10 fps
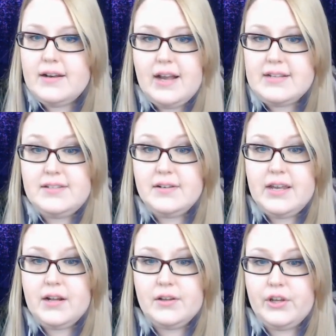I still
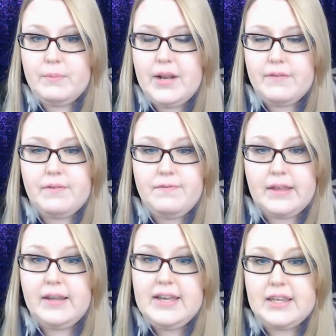get a little bit of a
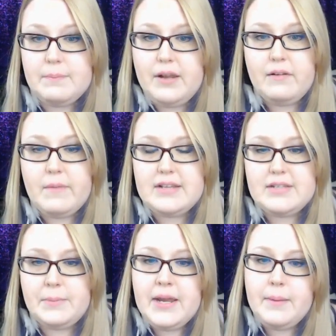feeling in the pit of my
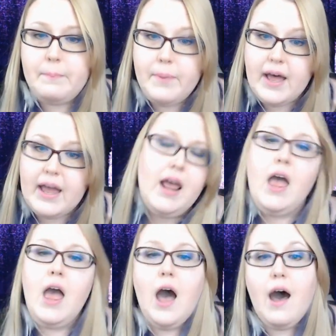stomach, but
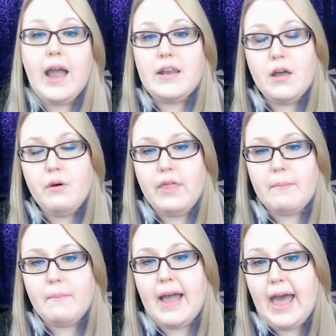I know
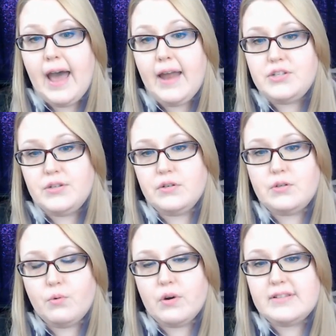that my attitude
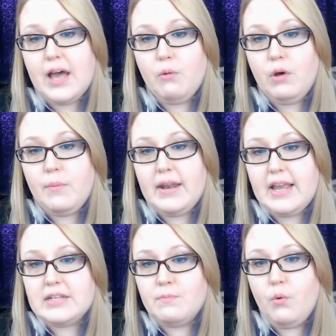towards that woman
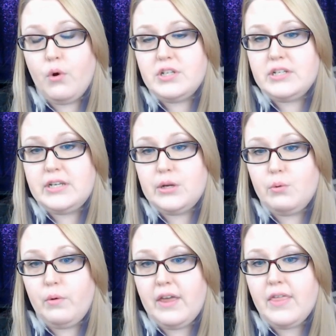is more to do
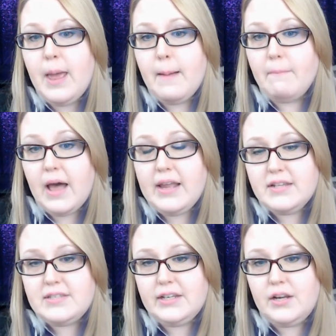with my
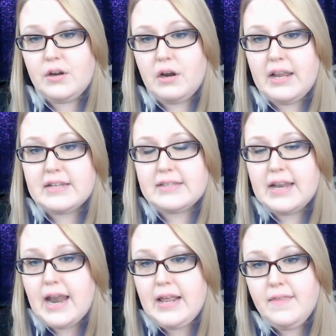insecurities than
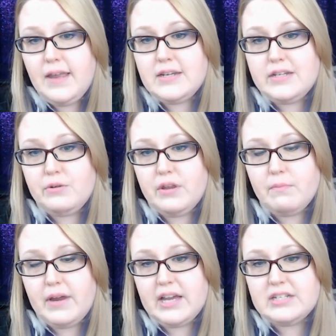anything to do with
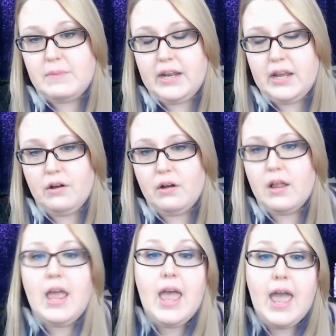my husband at
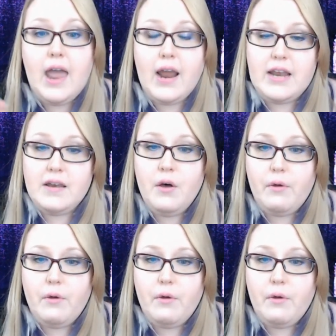all. And I know